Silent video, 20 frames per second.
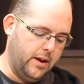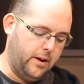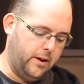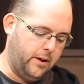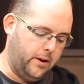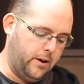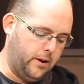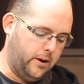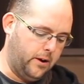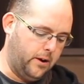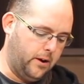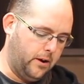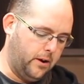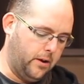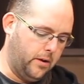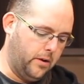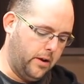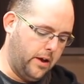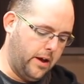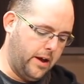
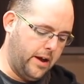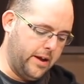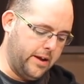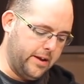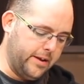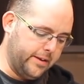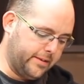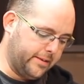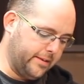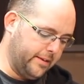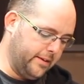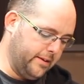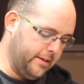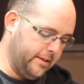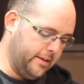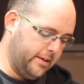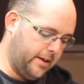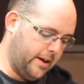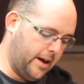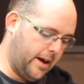And it
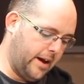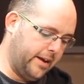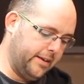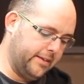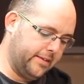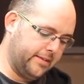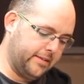has